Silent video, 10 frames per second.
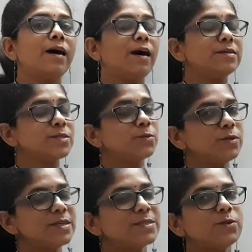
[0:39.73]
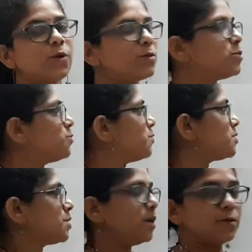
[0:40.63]
As soon as the lockdown
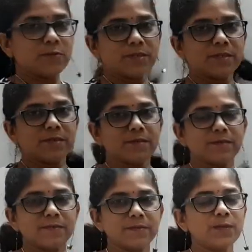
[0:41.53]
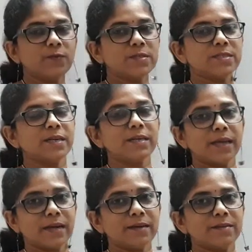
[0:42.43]
was announced, it was said
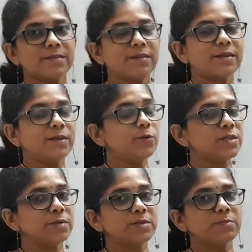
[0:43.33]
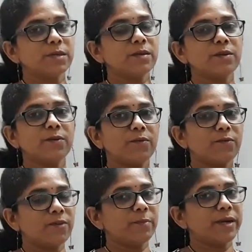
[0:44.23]
that the new timetable
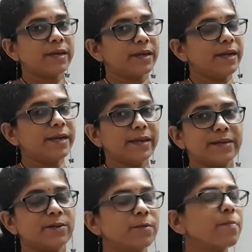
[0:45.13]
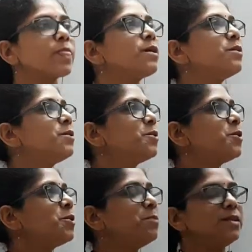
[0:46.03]
will be declared later.
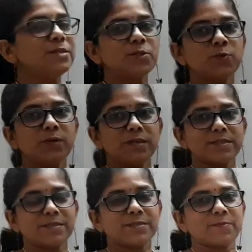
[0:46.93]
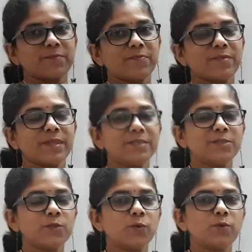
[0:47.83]
Many students, they
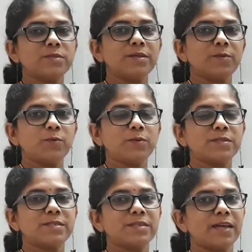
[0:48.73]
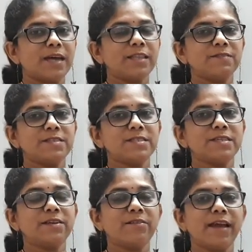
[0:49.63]
just closed their books and they were
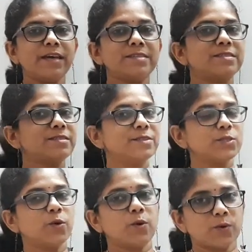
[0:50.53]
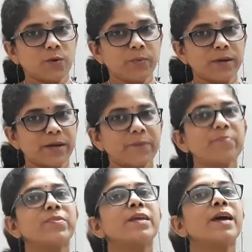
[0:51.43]
sitting relaxed in this lockdown period.
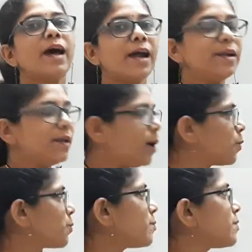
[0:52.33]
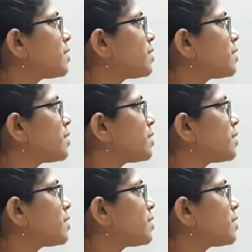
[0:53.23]
And now,